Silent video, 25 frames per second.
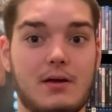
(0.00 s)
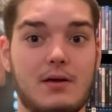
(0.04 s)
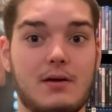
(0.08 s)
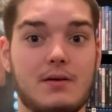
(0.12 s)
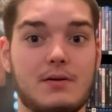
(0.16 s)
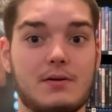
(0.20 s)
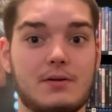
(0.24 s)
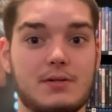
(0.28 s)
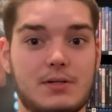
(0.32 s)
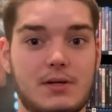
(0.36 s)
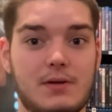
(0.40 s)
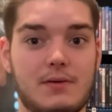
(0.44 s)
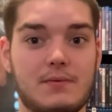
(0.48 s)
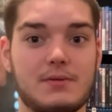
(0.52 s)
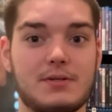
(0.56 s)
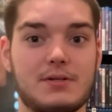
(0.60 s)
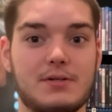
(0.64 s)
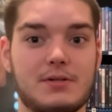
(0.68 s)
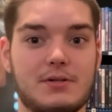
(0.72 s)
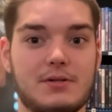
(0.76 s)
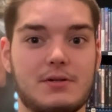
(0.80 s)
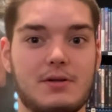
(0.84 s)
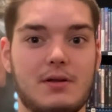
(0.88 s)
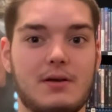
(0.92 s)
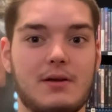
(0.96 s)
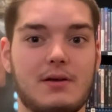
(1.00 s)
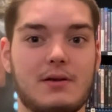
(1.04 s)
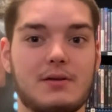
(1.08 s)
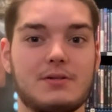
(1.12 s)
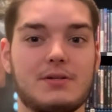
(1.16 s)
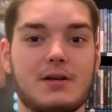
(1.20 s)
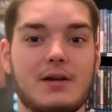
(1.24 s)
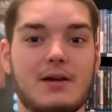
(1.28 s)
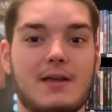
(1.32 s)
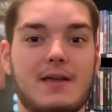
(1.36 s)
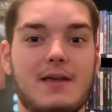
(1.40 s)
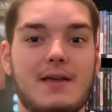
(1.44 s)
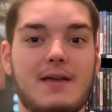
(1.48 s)
shoots
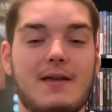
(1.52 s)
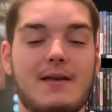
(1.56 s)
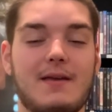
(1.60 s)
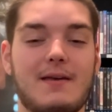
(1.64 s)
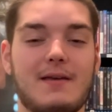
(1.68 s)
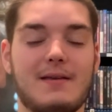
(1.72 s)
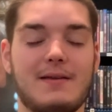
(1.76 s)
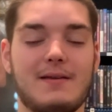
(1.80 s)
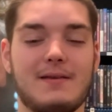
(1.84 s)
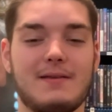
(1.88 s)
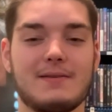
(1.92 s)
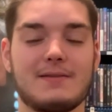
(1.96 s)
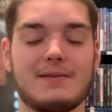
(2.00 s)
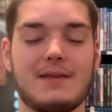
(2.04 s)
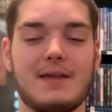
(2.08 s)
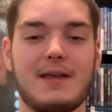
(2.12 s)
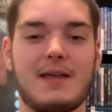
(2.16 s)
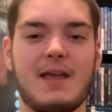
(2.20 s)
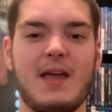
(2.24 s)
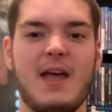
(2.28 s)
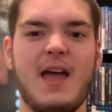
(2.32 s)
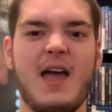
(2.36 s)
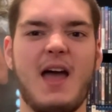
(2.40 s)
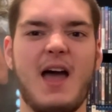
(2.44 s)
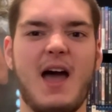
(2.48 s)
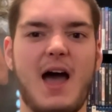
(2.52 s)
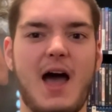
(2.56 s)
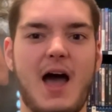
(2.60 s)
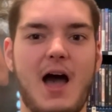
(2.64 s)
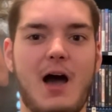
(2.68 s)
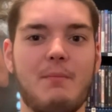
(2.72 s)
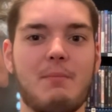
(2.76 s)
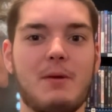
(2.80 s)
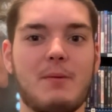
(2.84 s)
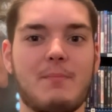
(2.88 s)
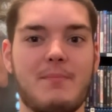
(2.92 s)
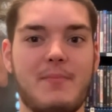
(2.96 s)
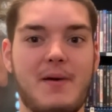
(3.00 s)
Chucky is, I'll
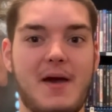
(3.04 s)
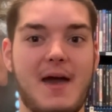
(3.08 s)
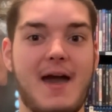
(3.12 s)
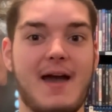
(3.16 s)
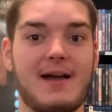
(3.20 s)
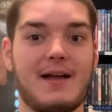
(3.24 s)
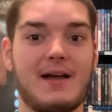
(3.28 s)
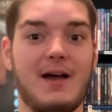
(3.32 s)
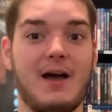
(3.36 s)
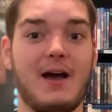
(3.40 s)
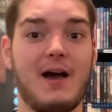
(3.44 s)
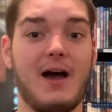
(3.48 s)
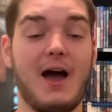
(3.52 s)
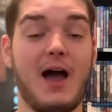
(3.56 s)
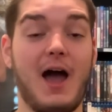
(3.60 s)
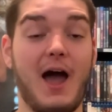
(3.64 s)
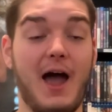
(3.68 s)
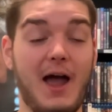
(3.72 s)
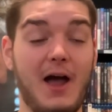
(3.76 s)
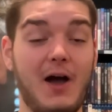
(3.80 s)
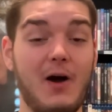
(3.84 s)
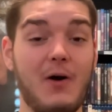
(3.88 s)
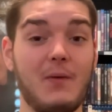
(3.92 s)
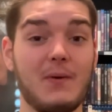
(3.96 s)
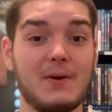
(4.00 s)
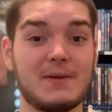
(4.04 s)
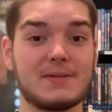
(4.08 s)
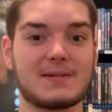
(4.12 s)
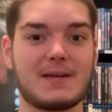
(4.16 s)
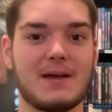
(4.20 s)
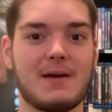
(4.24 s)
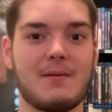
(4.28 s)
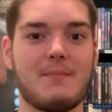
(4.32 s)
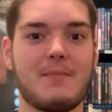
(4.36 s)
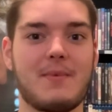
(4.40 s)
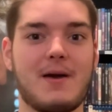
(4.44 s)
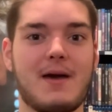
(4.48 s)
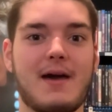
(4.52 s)
be back. I always
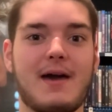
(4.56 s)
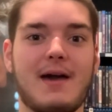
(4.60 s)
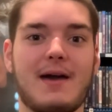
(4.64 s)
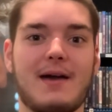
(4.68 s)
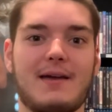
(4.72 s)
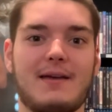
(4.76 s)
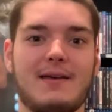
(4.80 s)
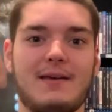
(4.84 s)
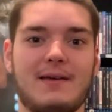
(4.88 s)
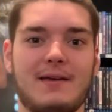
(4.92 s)
come back.